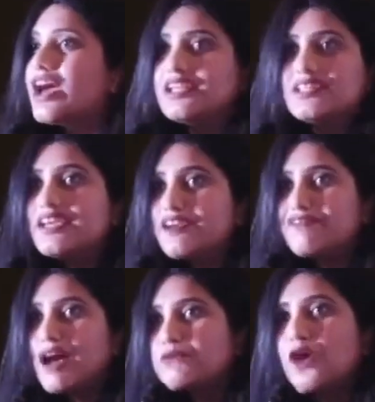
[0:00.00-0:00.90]
I think, if
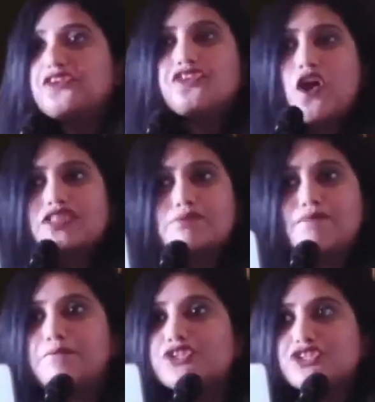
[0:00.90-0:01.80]
I'm not wrong, the
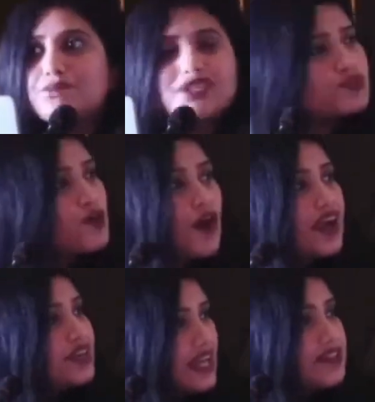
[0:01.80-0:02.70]
membership is strong
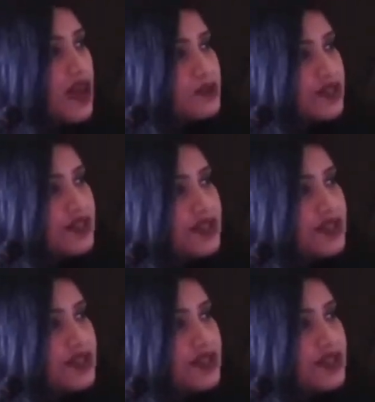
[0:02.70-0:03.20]
at 10,000